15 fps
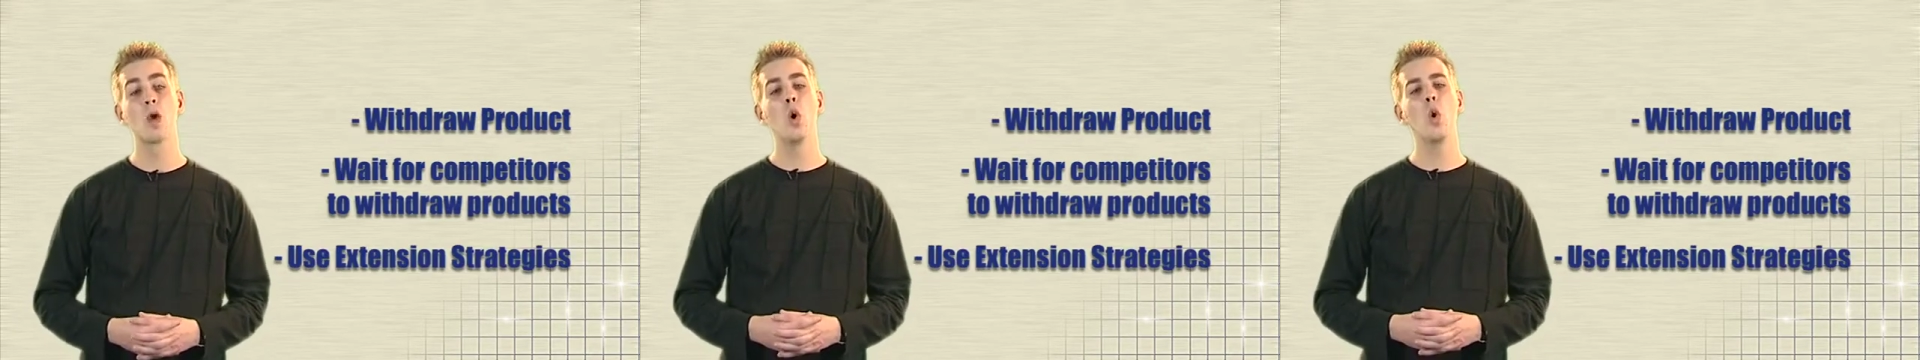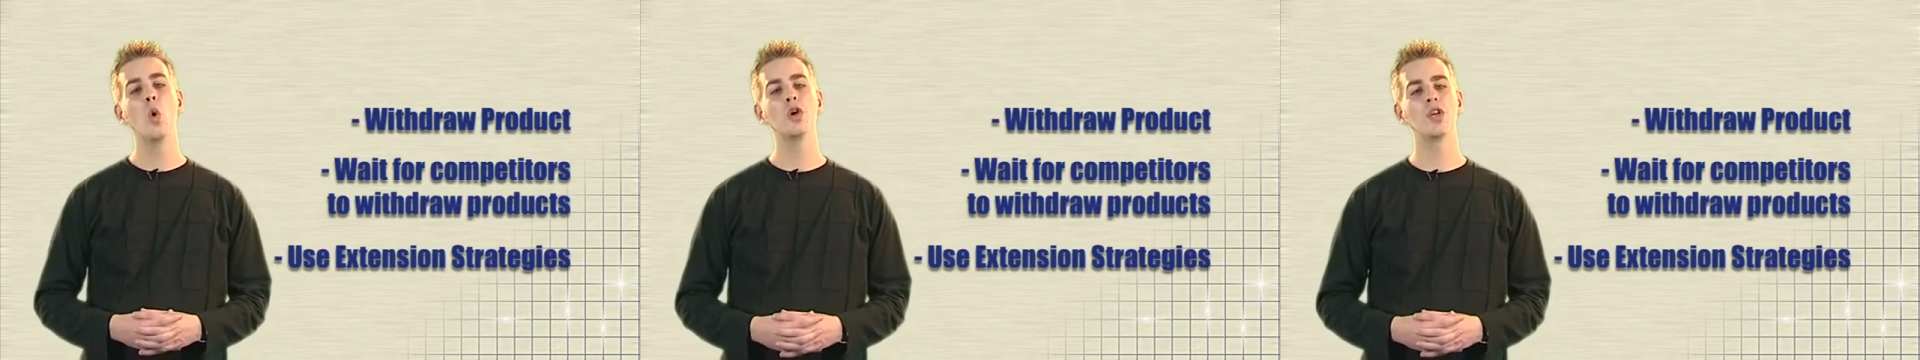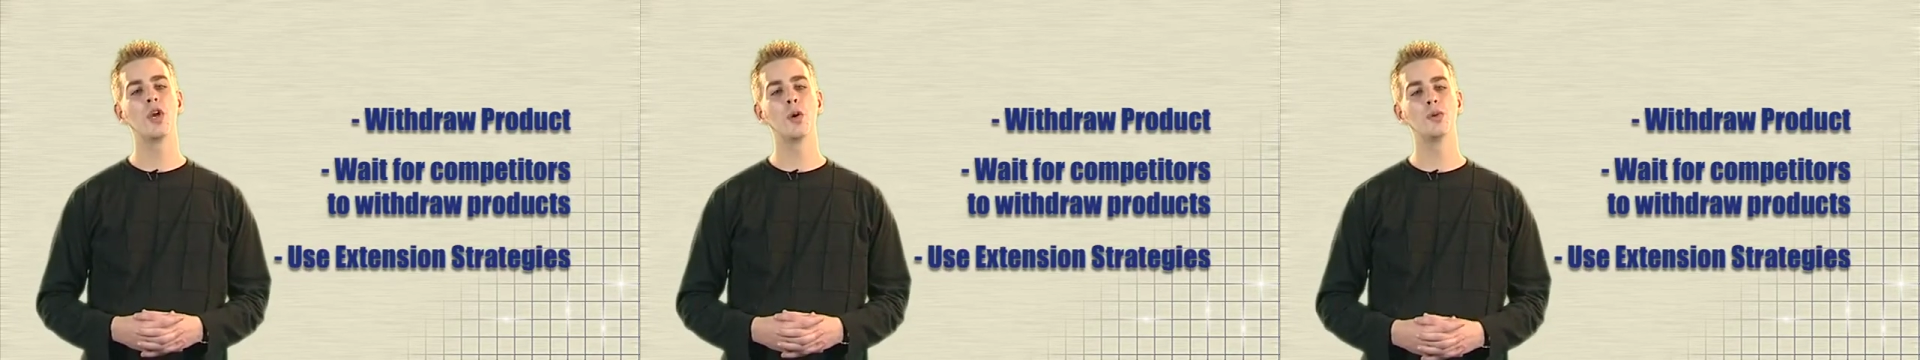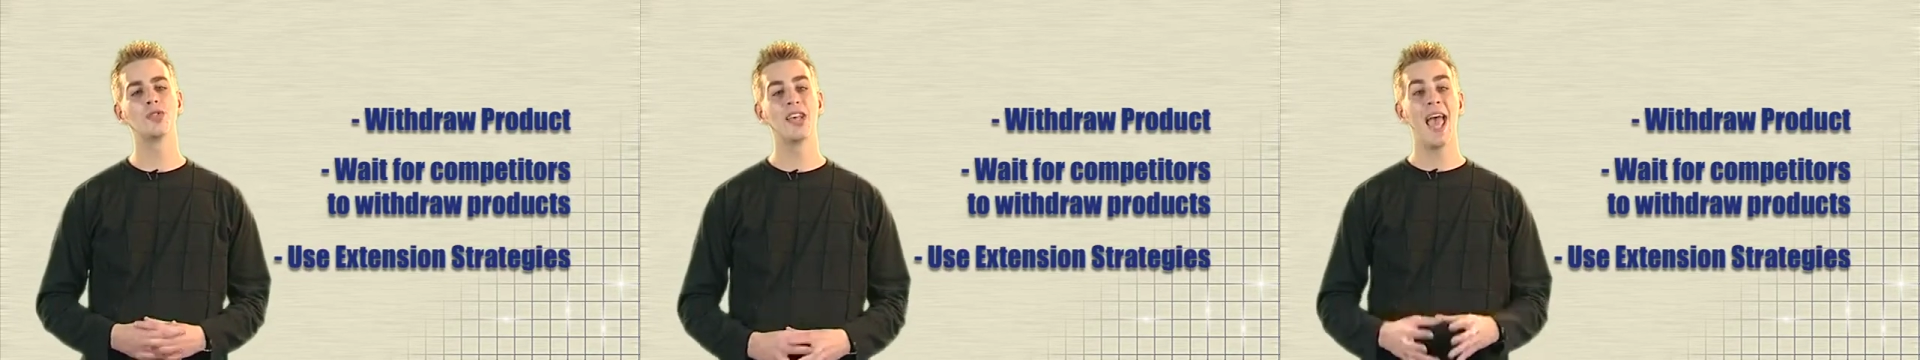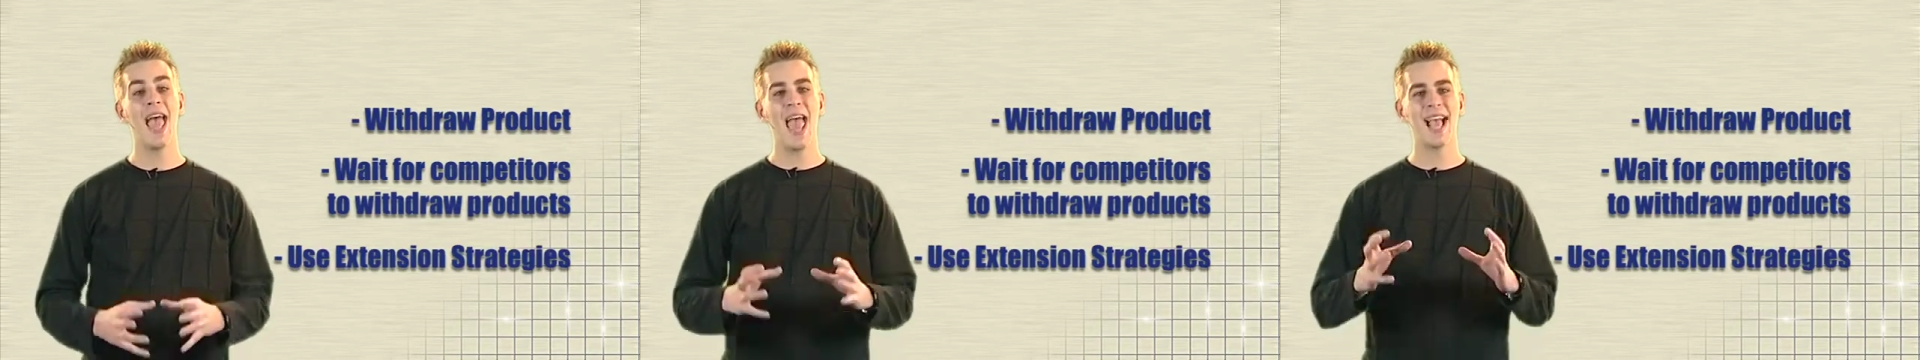or
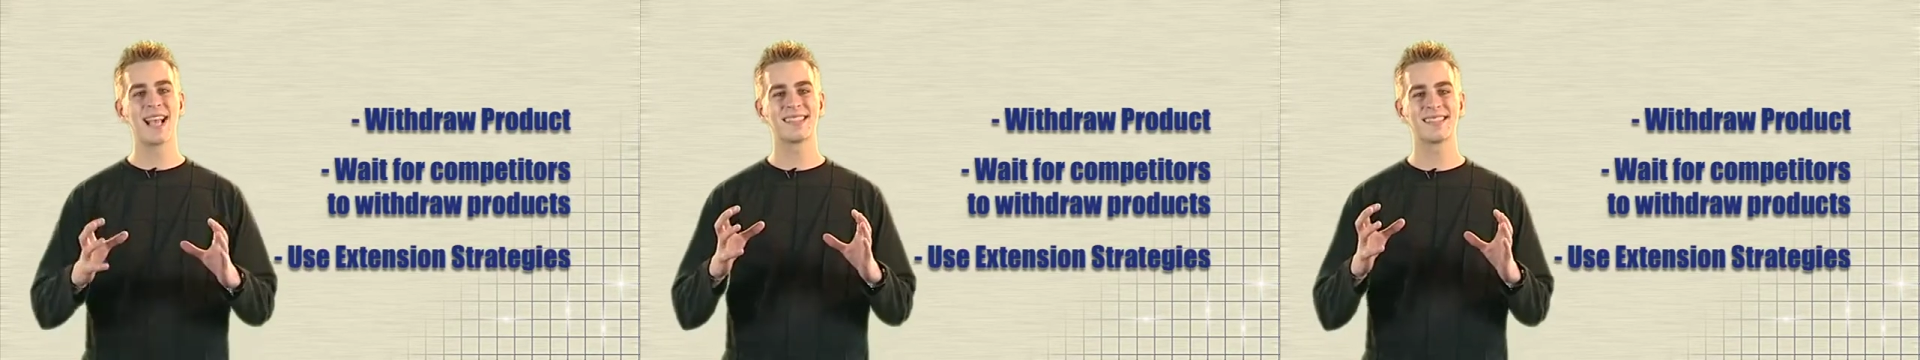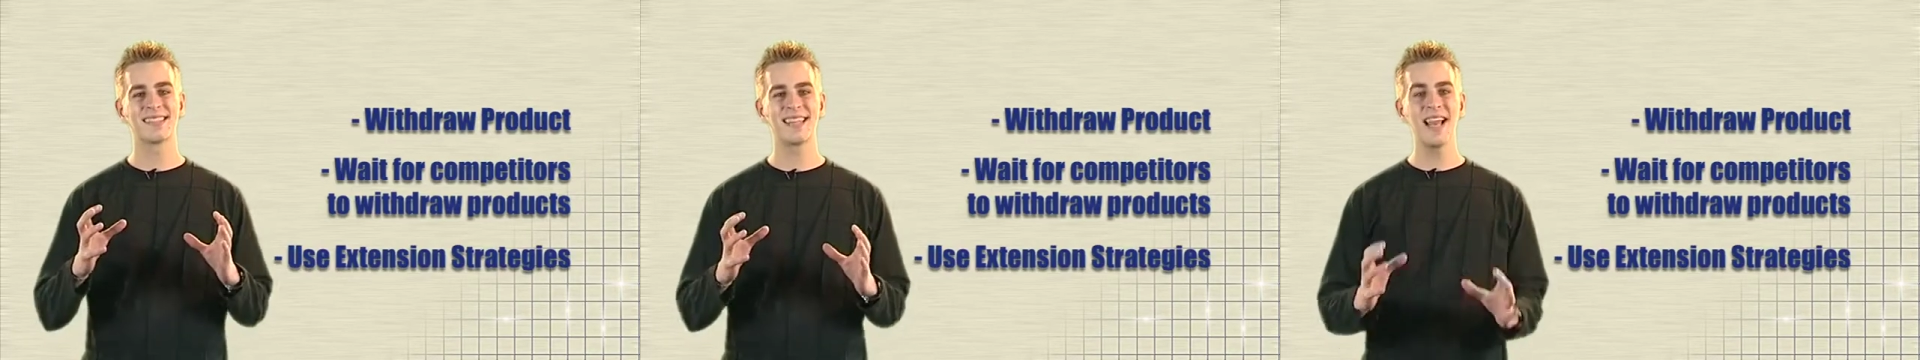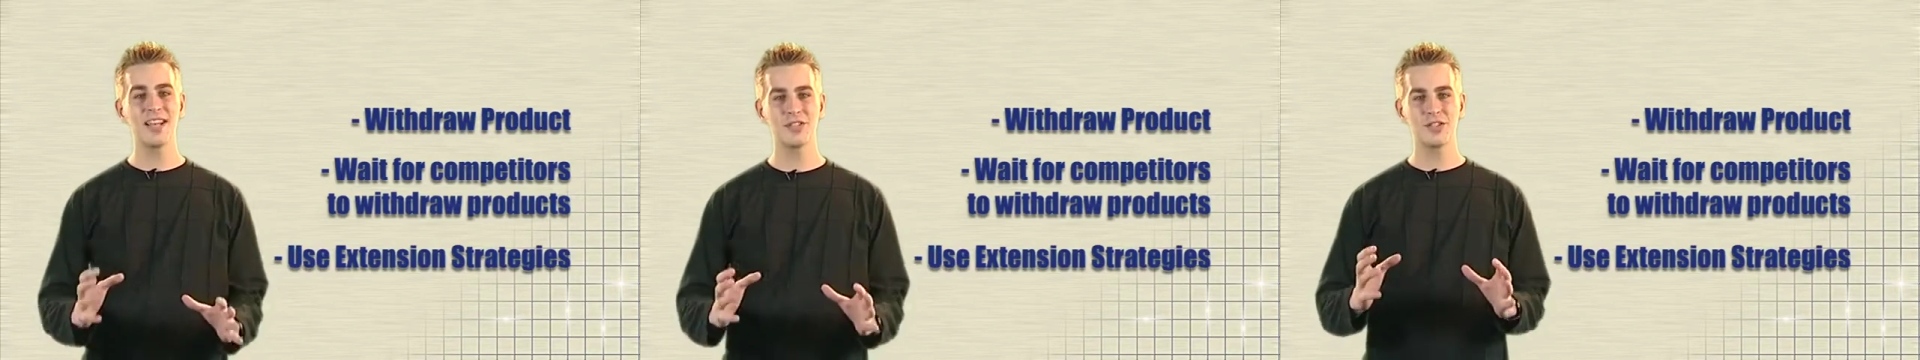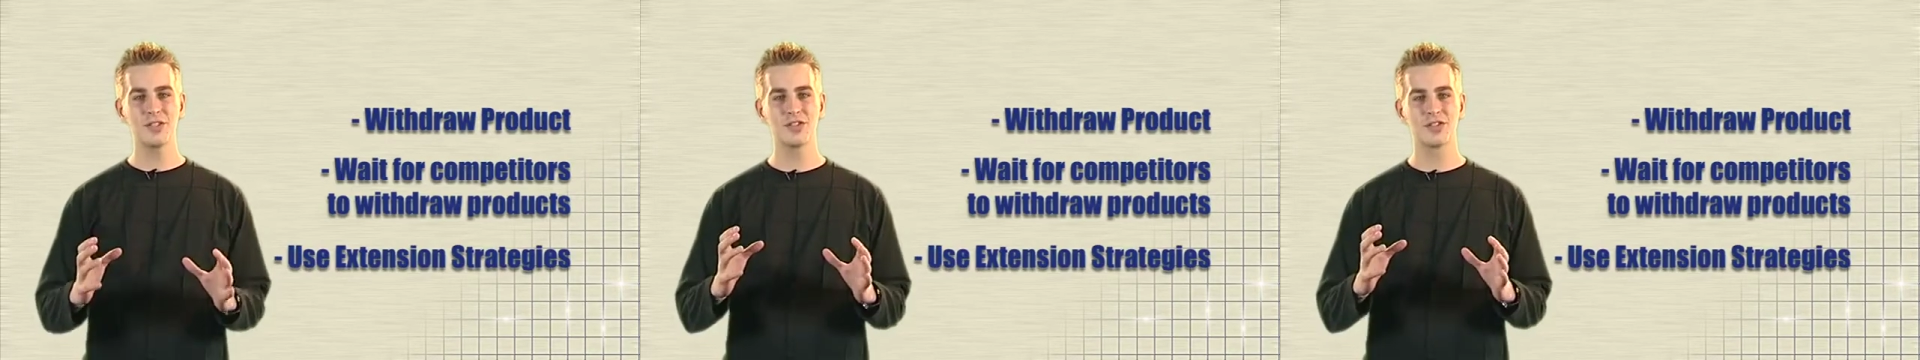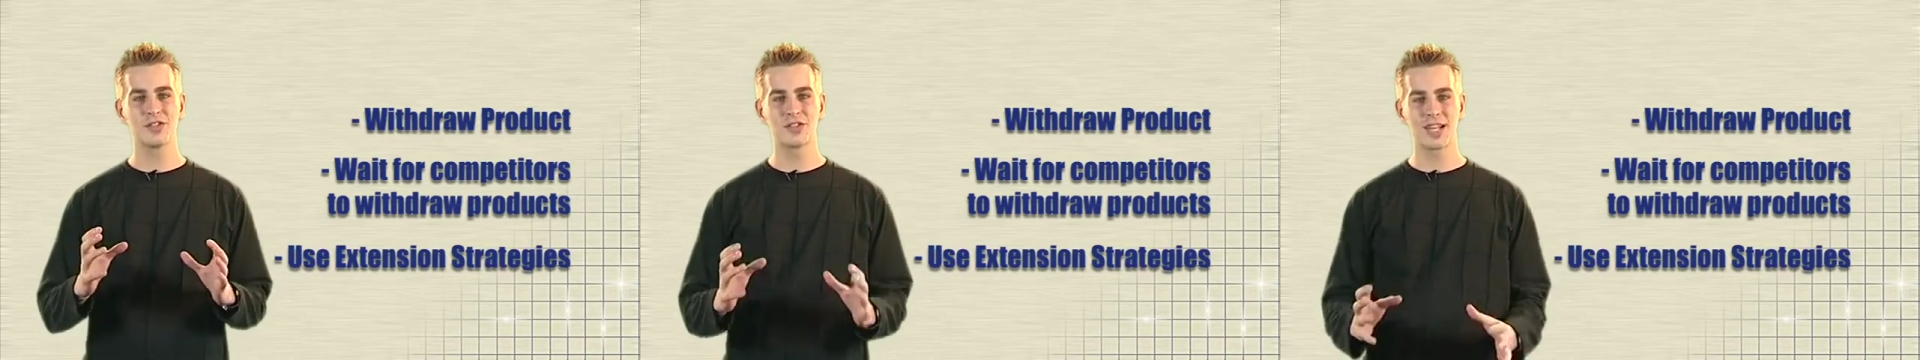use
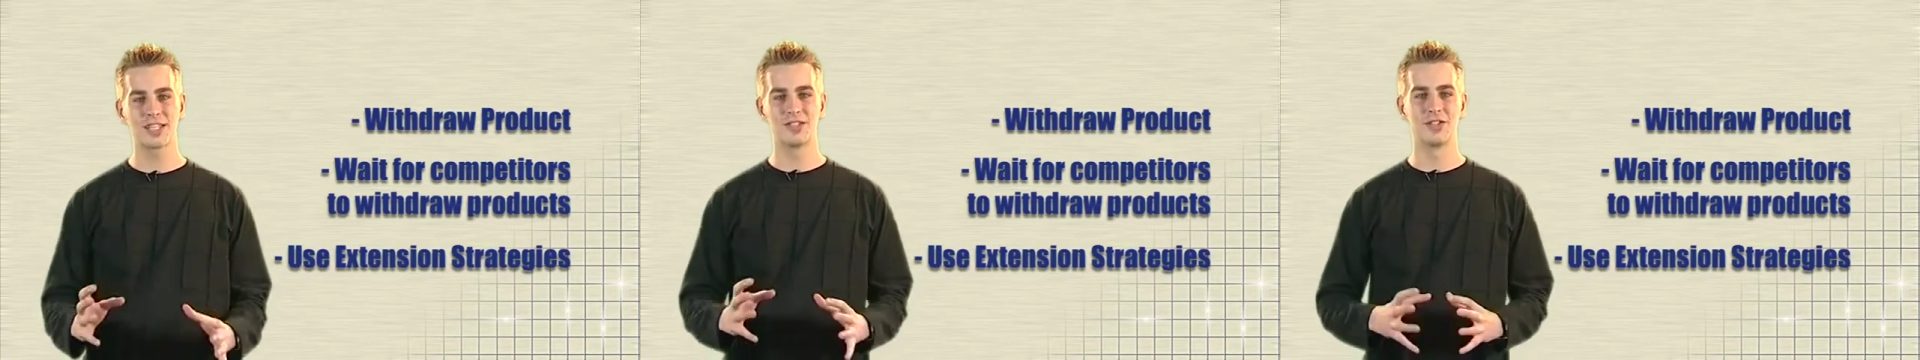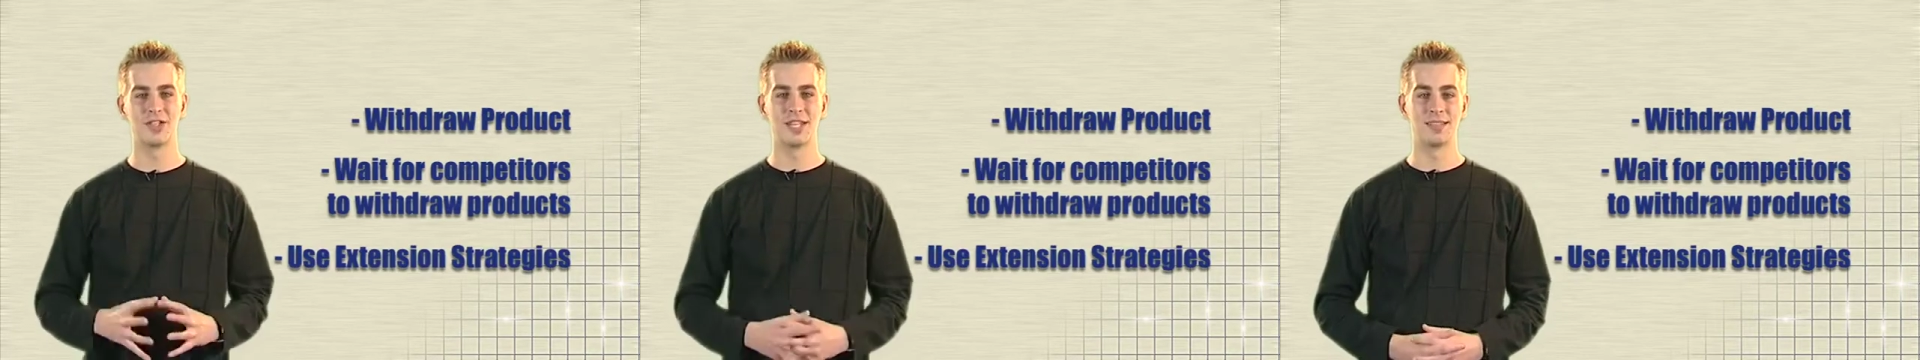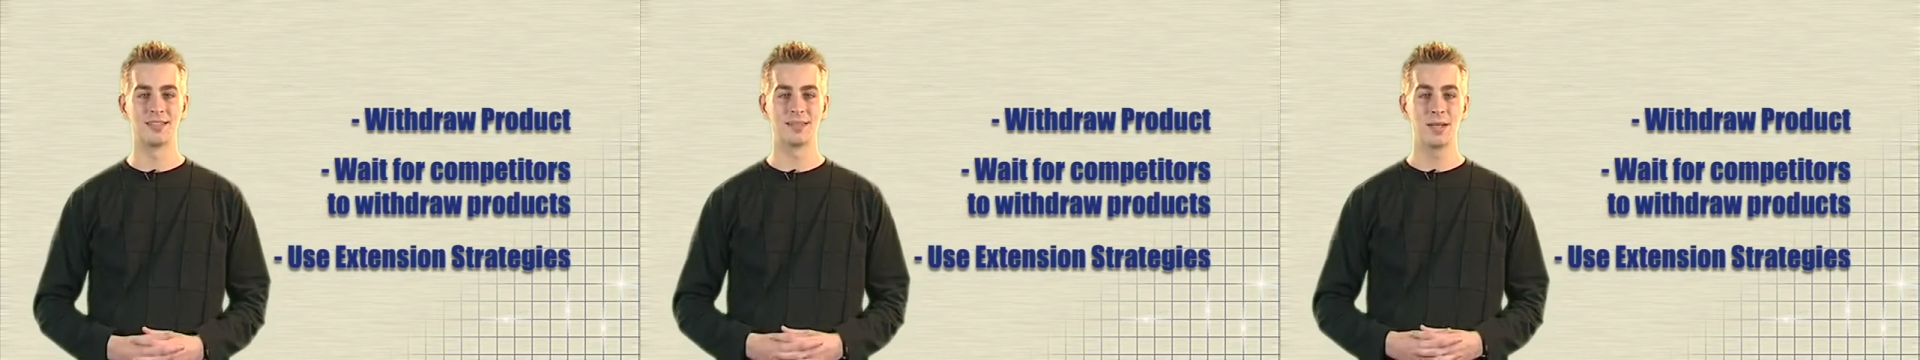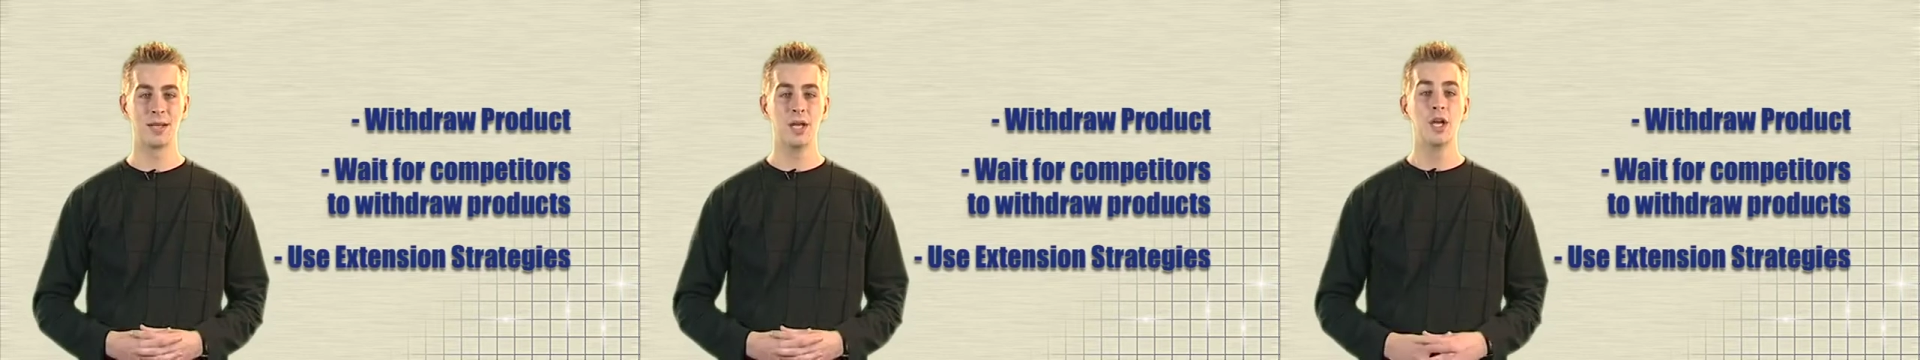extension strategies